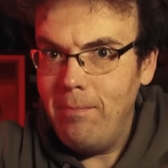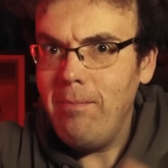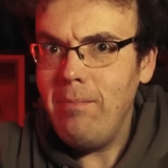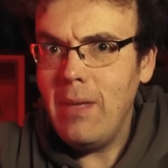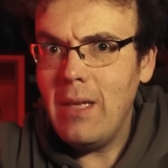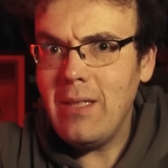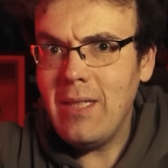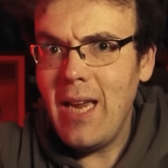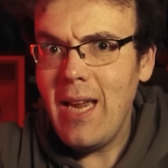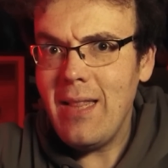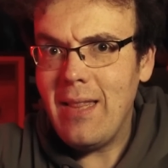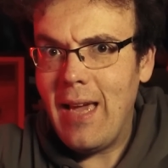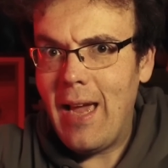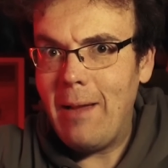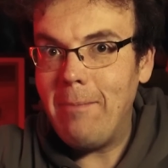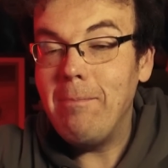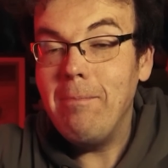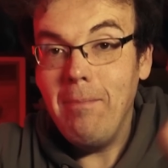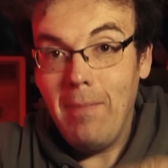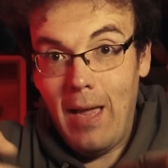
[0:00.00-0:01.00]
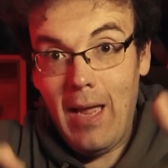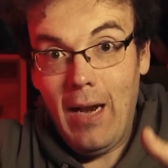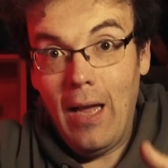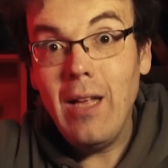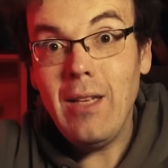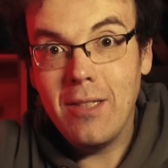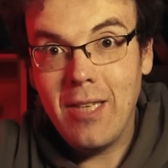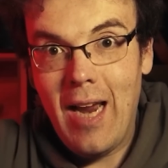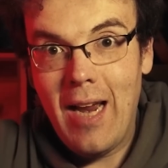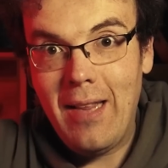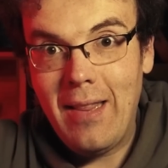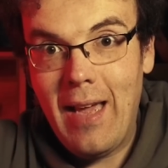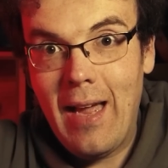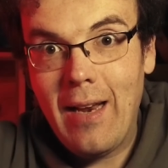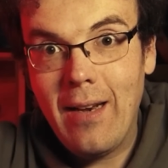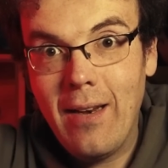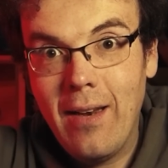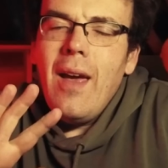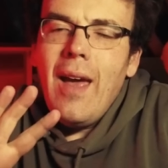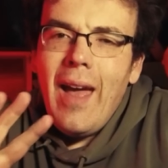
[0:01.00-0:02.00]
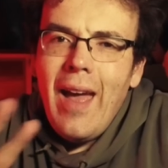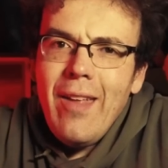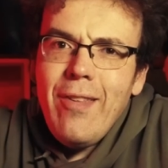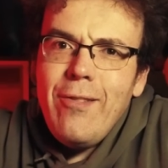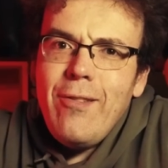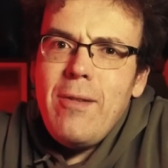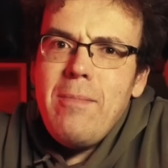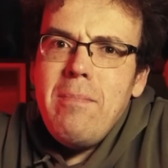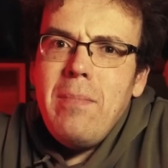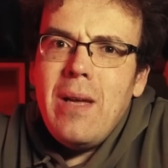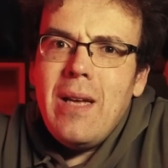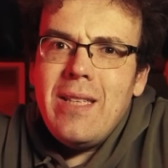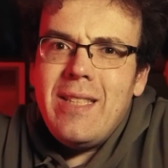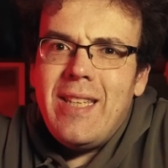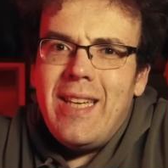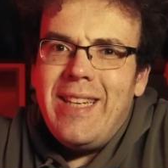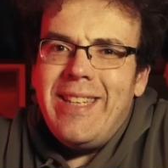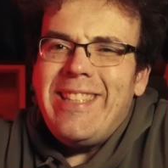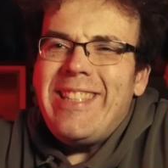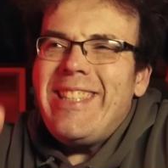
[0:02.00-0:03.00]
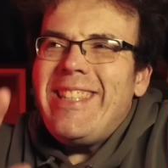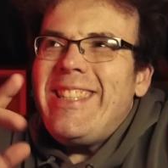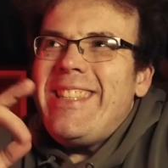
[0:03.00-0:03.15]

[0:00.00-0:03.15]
They'll take that, and I'll take that. Aston Martin.